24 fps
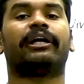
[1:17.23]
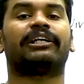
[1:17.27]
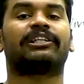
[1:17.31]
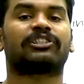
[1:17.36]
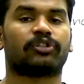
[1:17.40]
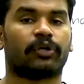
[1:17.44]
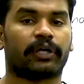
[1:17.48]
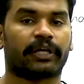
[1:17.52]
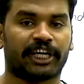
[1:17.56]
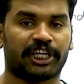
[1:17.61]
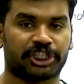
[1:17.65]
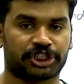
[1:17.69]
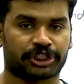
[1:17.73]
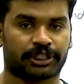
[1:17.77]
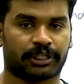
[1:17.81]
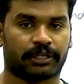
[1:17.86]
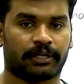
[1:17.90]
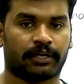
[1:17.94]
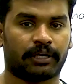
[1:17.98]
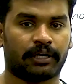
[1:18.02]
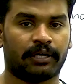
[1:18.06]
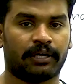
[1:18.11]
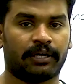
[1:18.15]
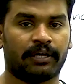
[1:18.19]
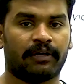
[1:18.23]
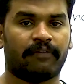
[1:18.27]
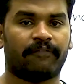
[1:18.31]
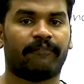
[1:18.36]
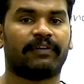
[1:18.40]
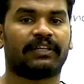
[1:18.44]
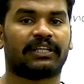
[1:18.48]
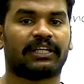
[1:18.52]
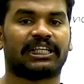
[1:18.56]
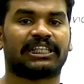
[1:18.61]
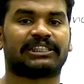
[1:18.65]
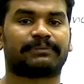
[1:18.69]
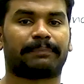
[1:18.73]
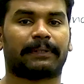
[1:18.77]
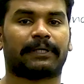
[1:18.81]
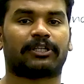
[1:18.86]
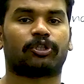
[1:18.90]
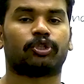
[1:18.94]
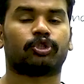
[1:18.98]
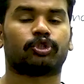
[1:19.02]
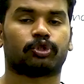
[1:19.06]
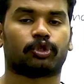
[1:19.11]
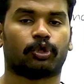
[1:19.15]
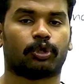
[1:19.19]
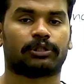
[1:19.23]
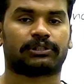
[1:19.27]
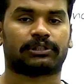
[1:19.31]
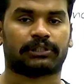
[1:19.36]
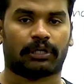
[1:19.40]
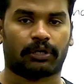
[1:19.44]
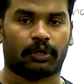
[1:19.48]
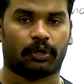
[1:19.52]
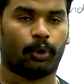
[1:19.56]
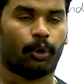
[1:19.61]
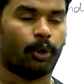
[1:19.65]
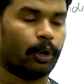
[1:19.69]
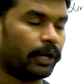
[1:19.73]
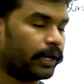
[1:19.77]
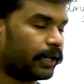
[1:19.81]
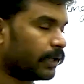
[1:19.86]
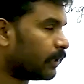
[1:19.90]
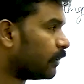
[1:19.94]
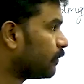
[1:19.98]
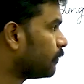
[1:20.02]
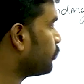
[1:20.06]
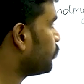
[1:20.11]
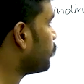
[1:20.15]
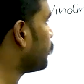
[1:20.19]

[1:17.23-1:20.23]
its location with respect to source or load.